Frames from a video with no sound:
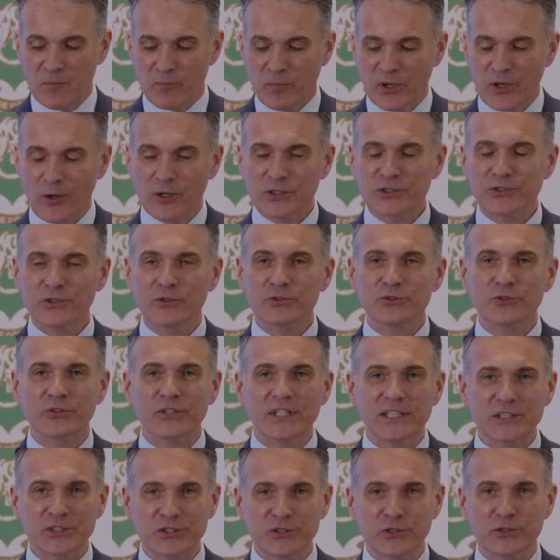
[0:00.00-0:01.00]
But also
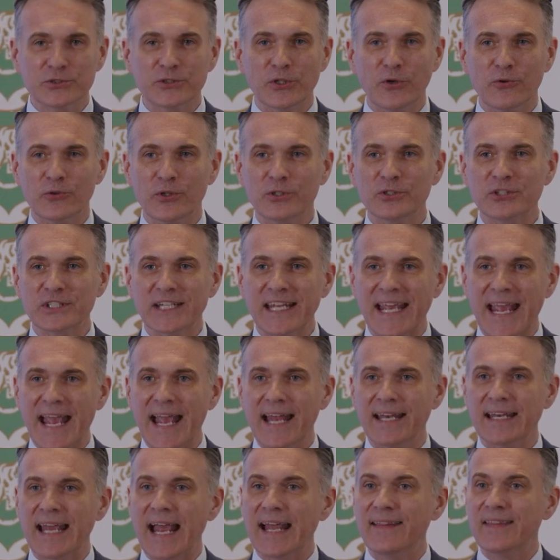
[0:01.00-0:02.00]
traditional donors
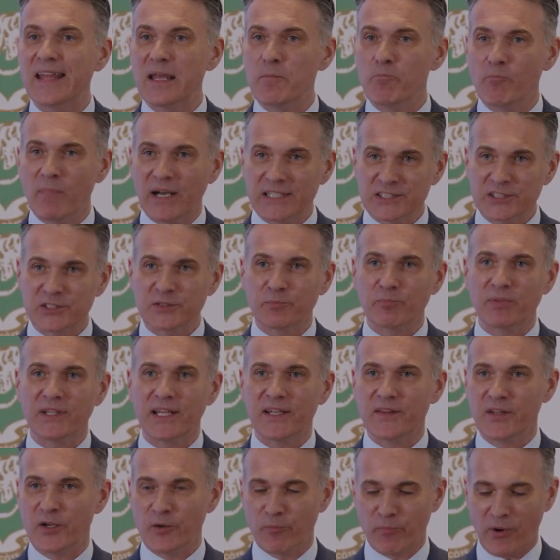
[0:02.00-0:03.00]
can and they must
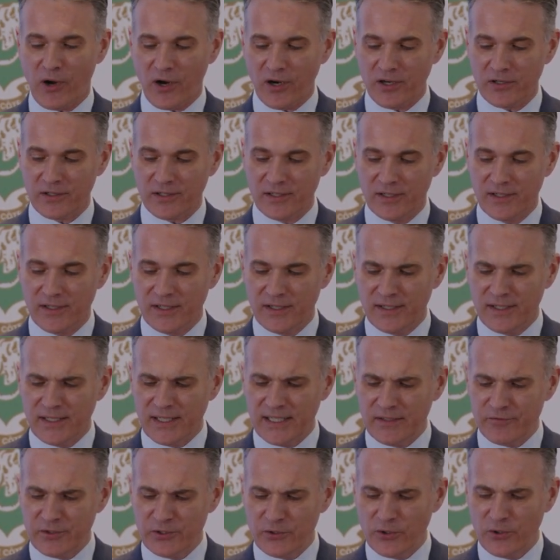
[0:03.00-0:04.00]
play their part,
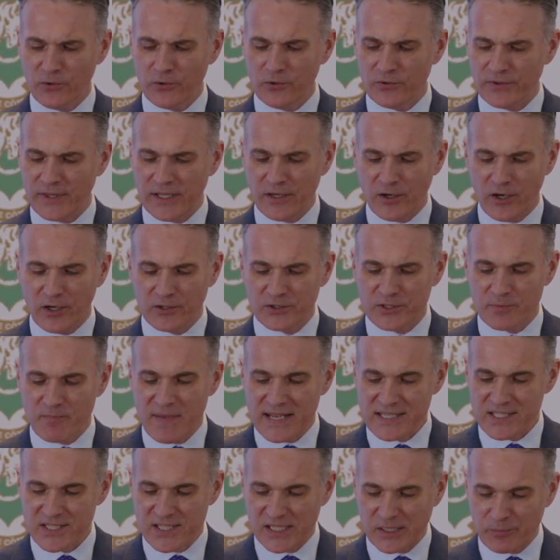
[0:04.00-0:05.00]
even though there are
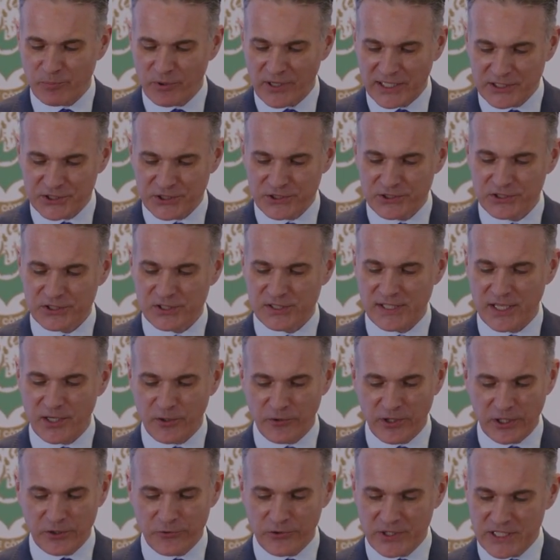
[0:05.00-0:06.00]
domestic pressures that
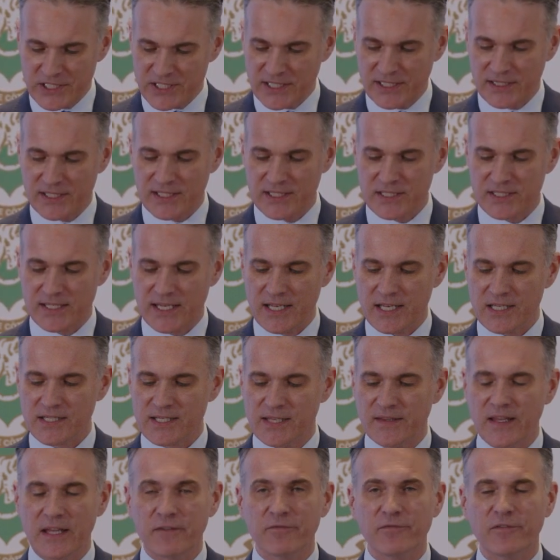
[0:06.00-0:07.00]
are increasing these days
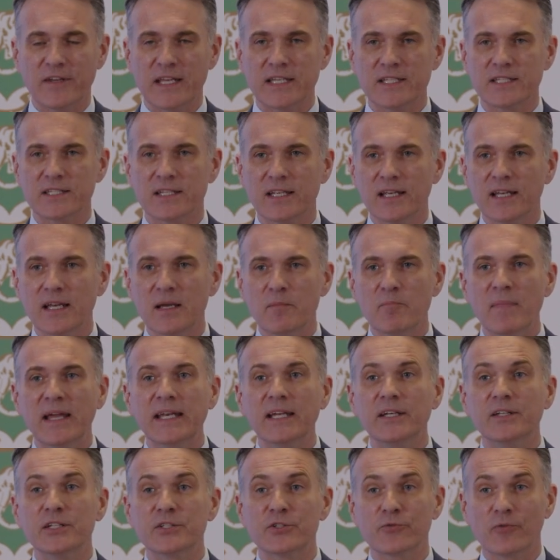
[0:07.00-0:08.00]
and they face
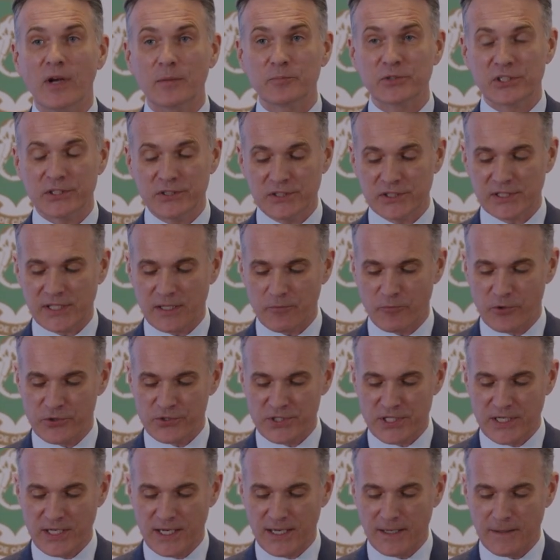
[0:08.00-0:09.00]
many disruptions that we're
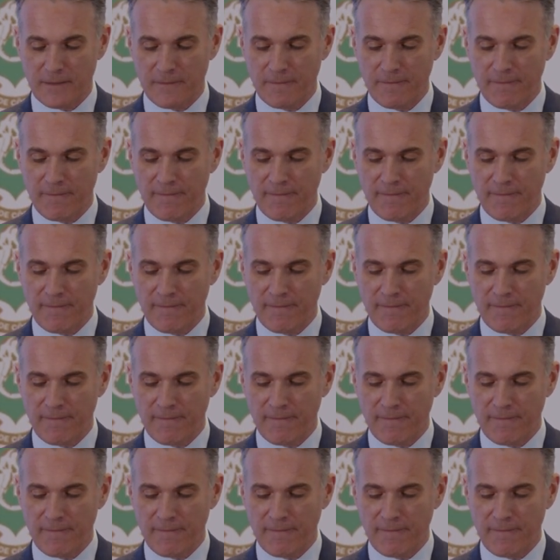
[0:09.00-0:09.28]
seeing.